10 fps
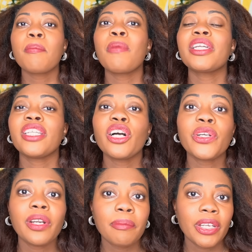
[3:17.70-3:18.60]
But
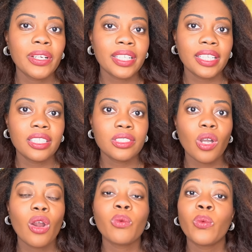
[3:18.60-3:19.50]
younger Americans
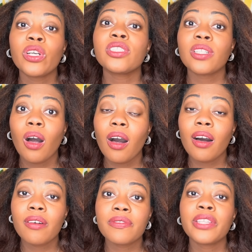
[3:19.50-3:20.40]
are worse
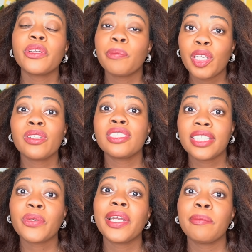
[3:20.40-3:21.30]
off than their parents
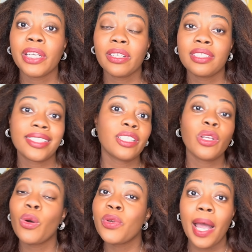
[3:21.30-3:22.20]
and grandparents, and
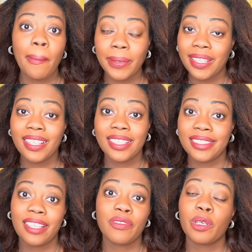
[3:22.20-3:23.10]
no, not because
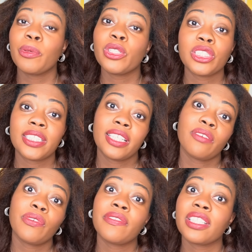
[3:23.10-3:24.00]
of their purchasing of
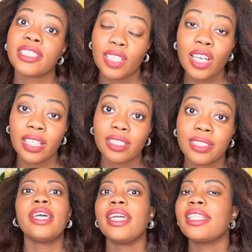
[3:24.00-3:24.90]
frivolous goods.
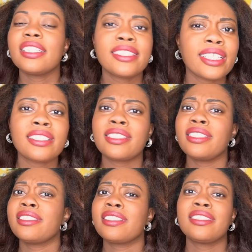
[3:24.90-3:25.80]
In the
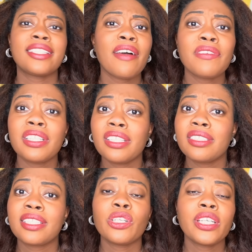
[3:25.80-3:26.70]
60s and
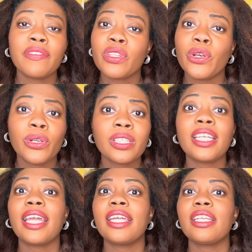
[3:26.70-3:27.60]
70s and even the early
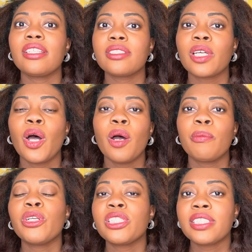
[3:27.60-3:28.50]
80s,
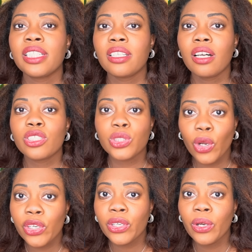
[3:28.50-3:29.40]
purchasing a
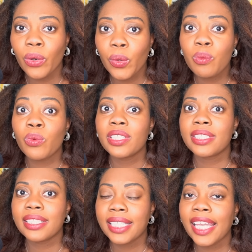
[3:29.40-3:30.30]
starter home was
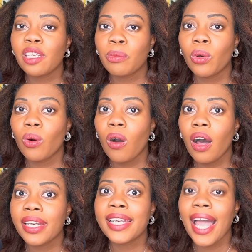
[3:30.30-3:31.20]
attainable
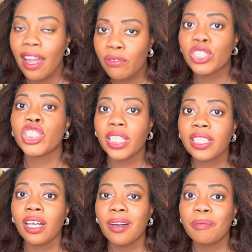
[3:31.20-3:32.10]
on an average
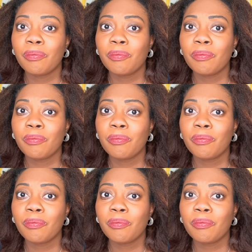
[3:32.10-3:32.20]
income.